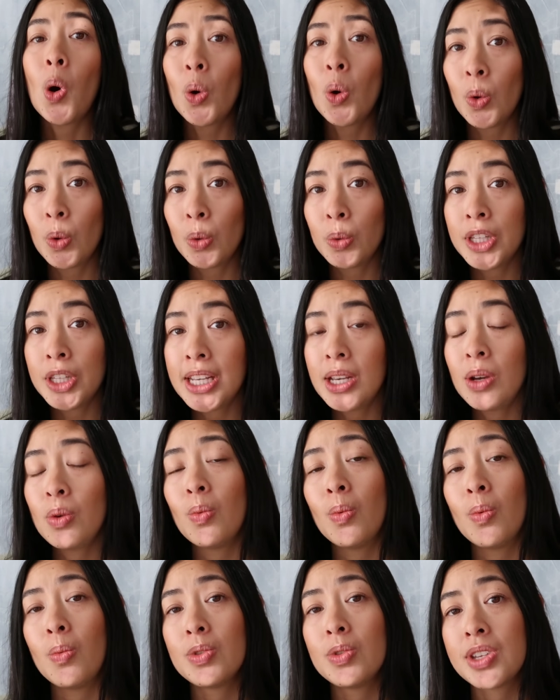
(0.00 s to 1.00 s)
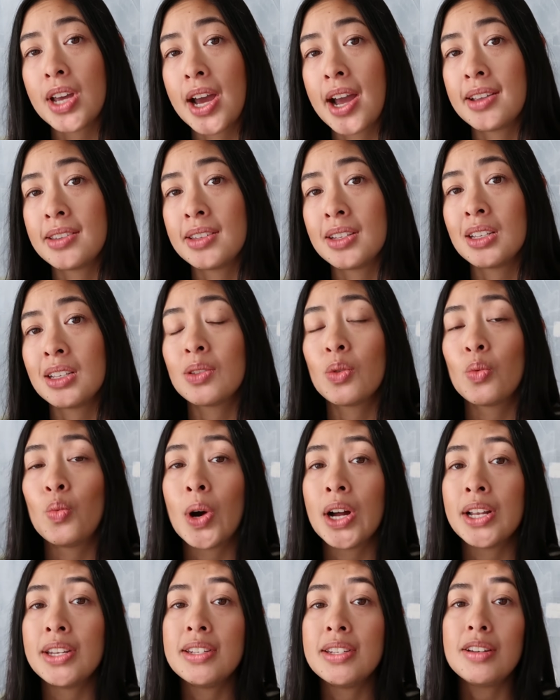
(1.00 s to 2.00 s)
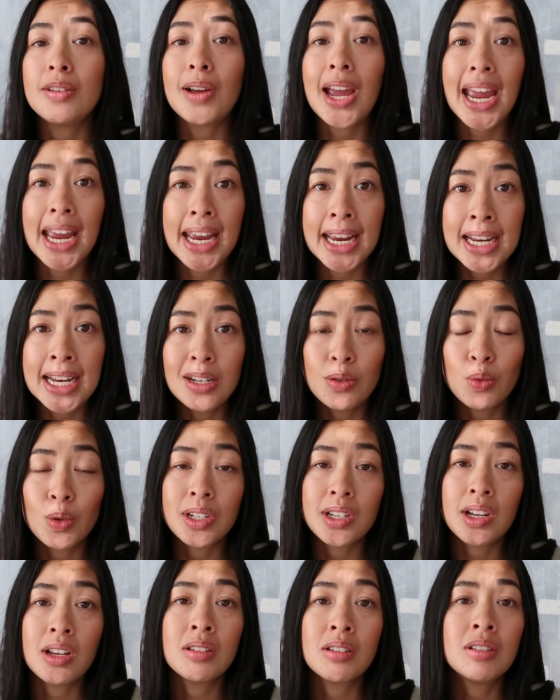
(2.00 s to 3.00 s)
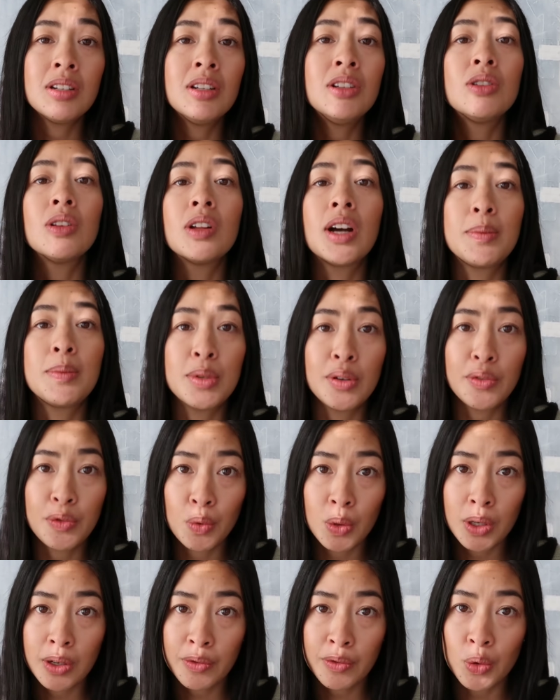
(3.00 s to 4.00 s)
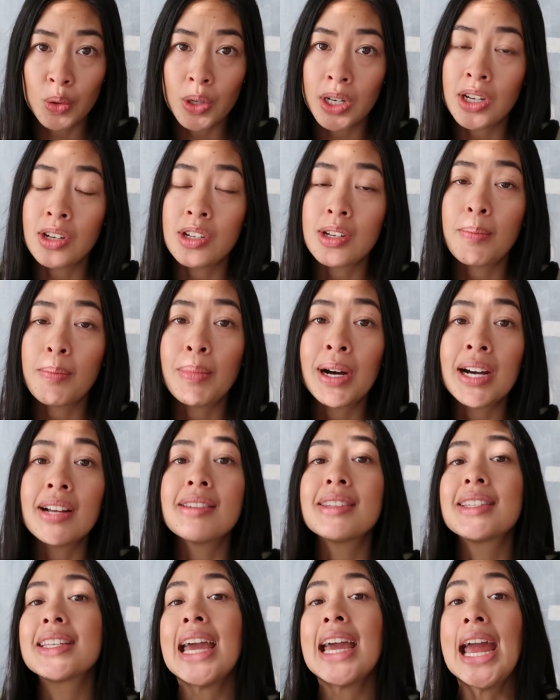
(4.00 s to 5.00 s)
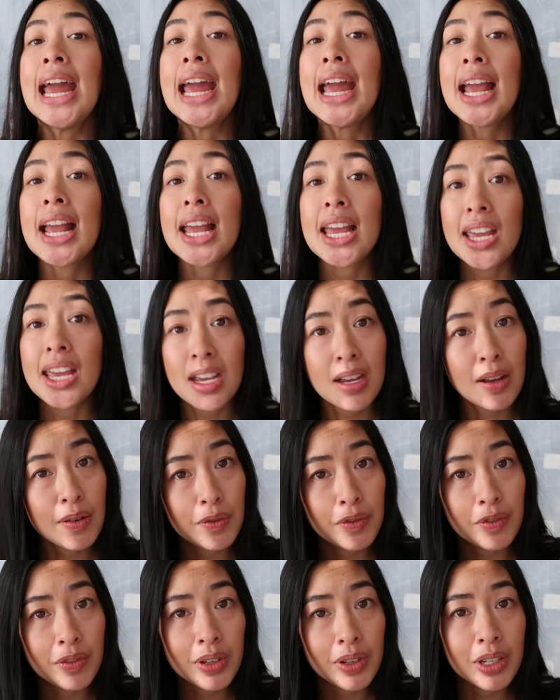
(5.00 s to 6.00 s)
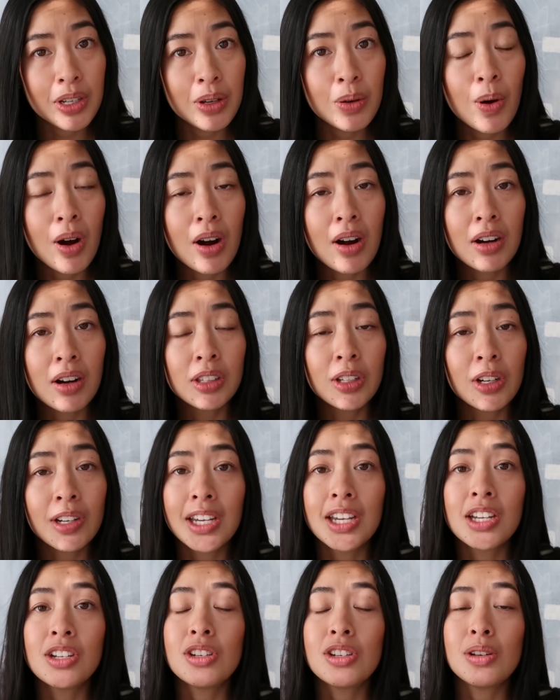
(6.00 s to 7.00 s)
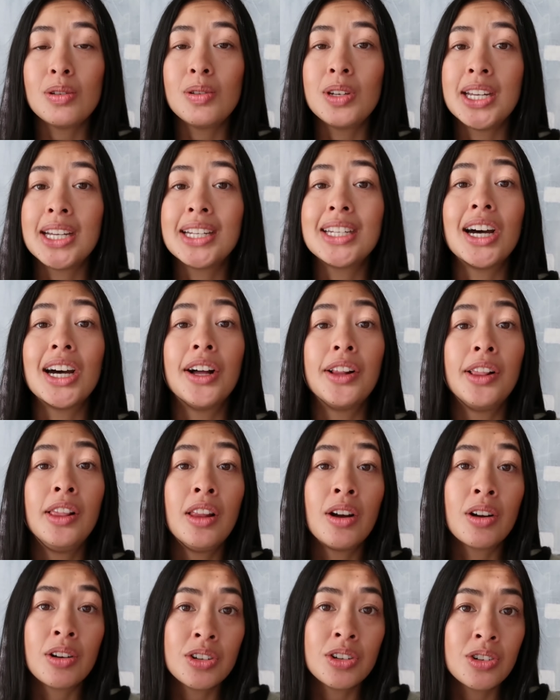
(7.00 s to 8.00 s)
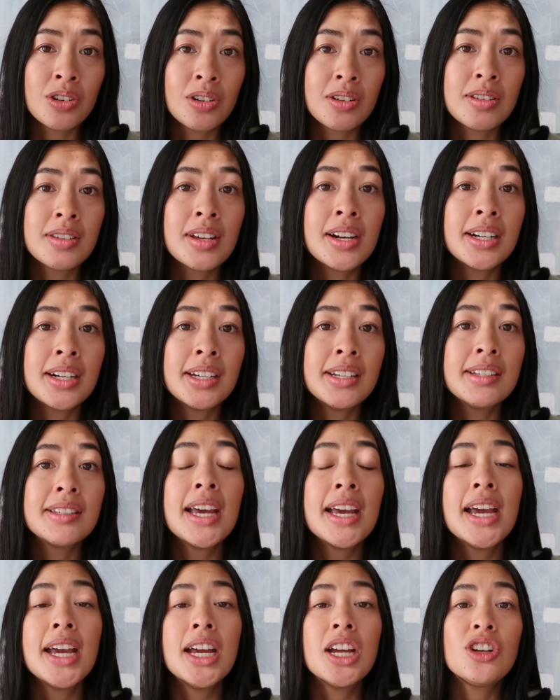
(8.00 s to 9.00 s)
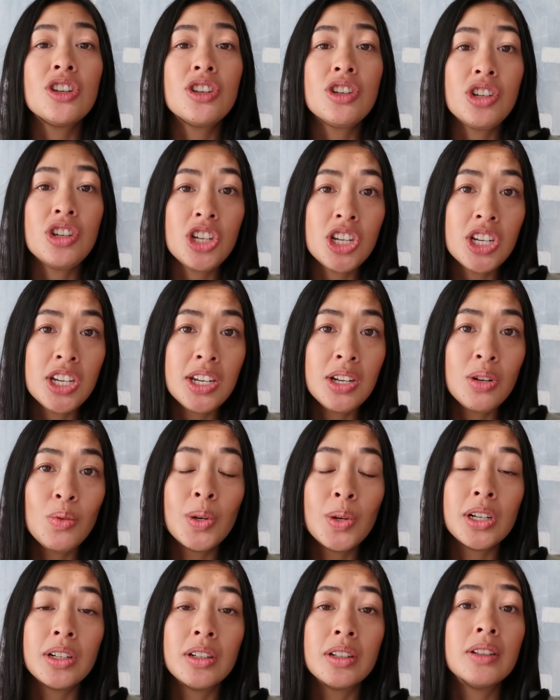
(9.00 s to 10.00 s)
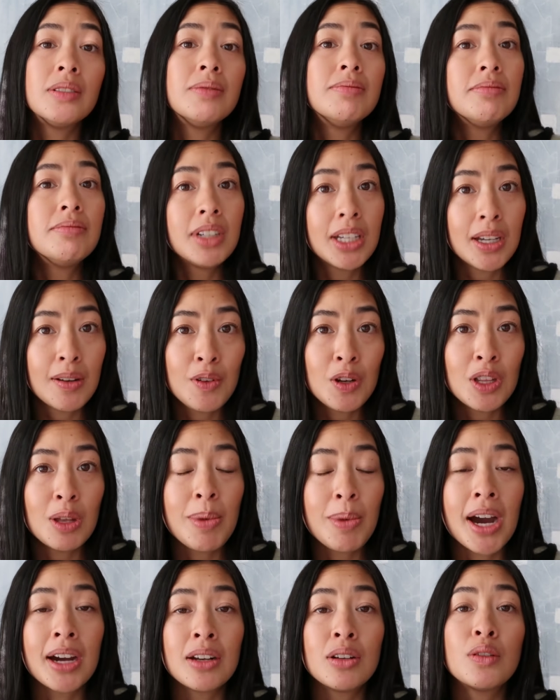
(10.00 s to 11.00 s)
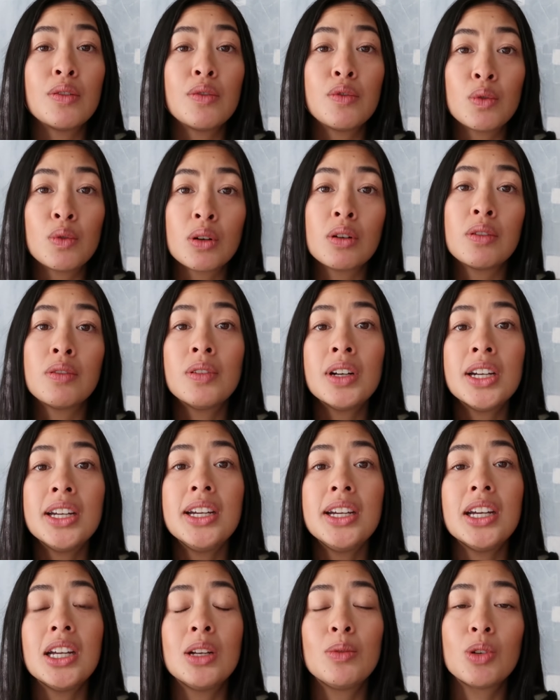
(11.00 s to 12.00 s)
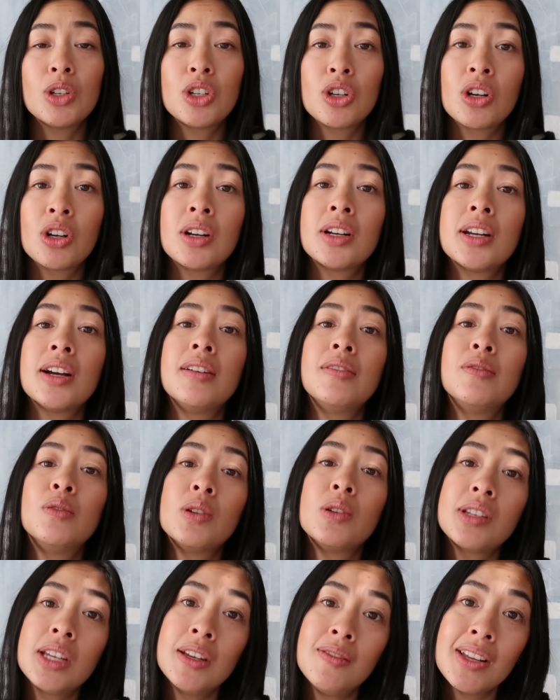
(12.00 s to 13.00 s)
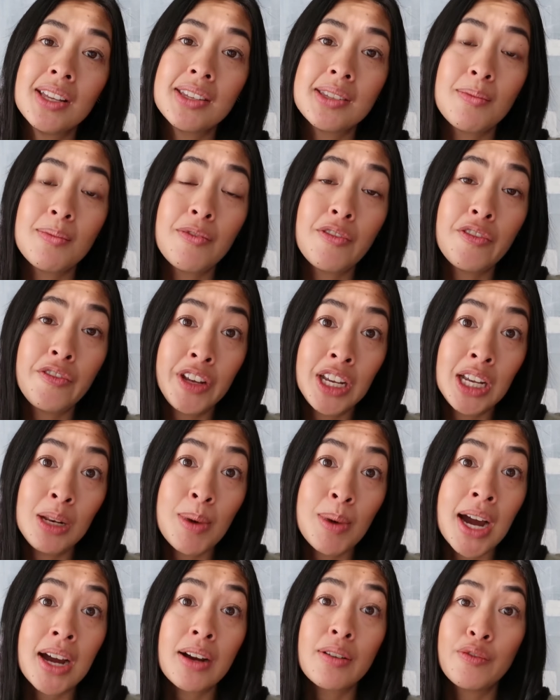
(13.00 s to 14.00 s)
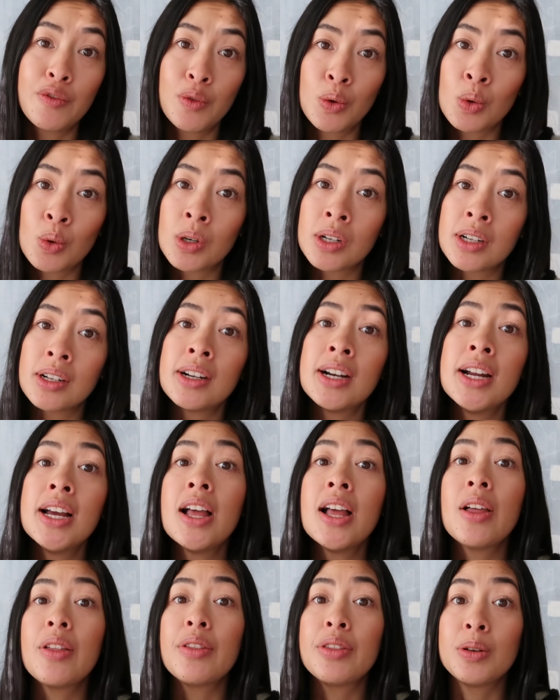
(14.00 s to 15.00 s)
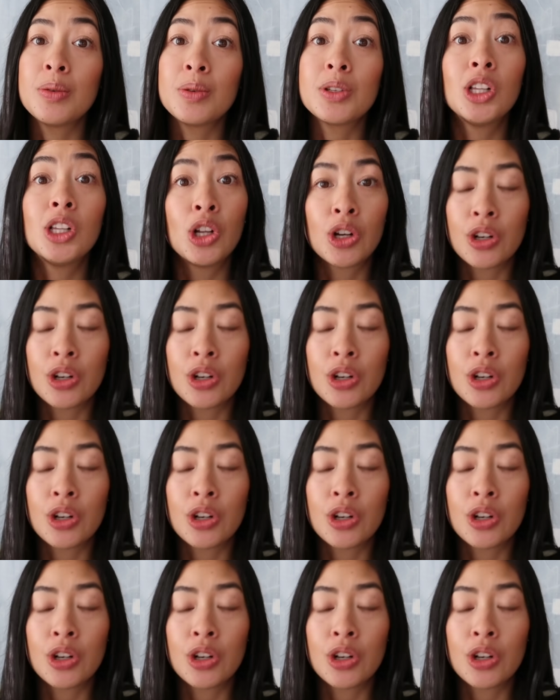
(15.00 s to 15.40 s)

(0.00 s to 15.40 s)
only sizes 1 to 8 were tested, so up to 44-inch bust. If you are looking to knit a larger size, she will give you the pattern for free in return of receiving some feedback for those